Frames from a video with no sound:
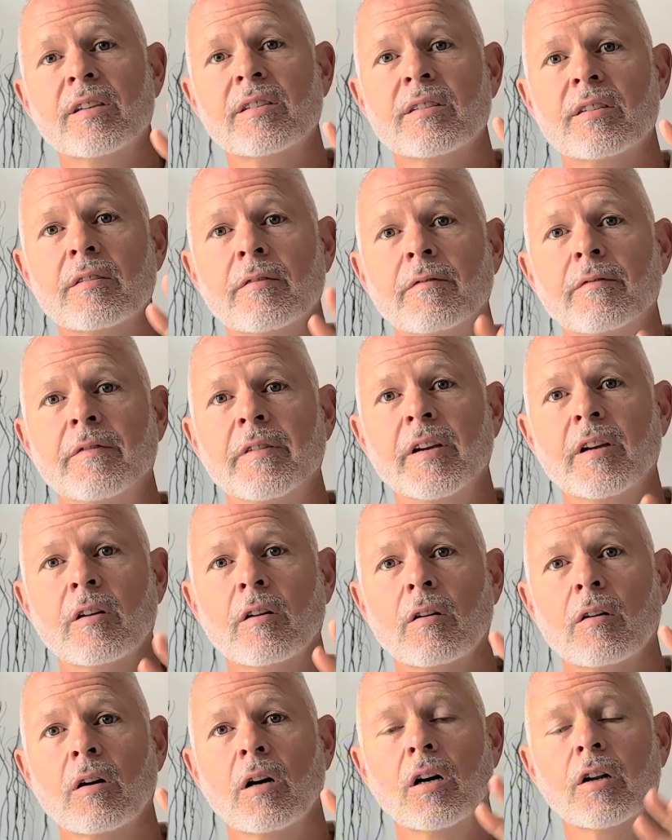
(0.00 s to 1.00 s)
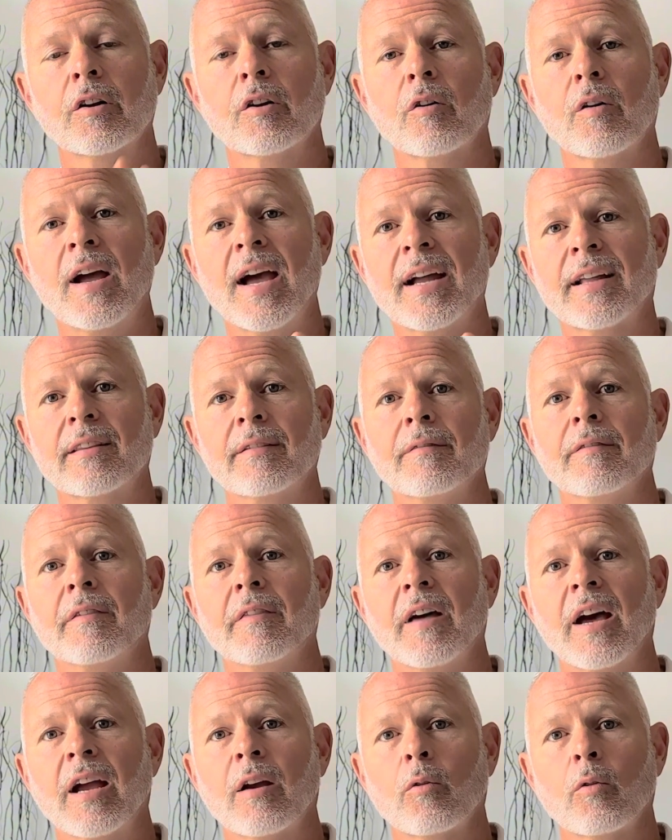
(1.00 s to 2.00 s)
severe underactive
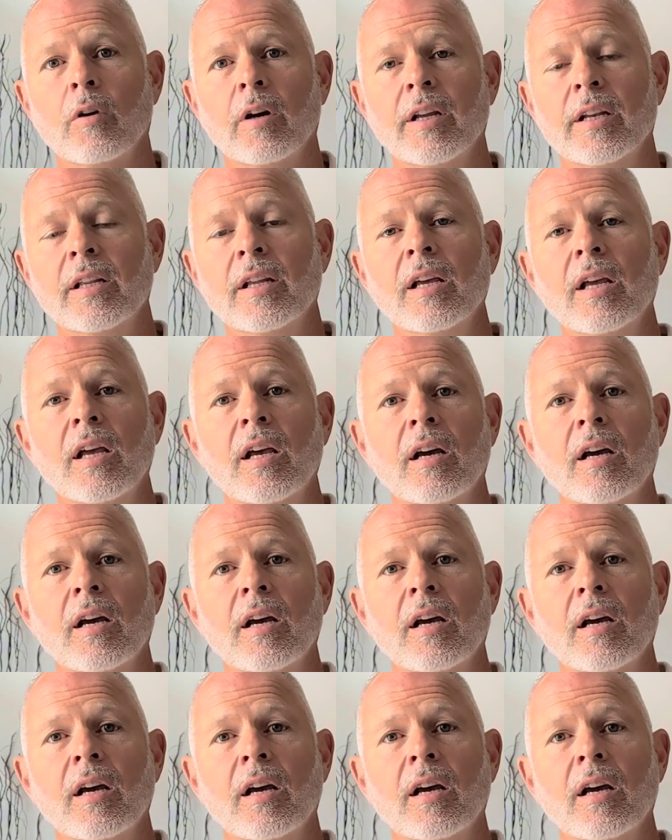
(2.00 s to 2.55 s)
thyroid.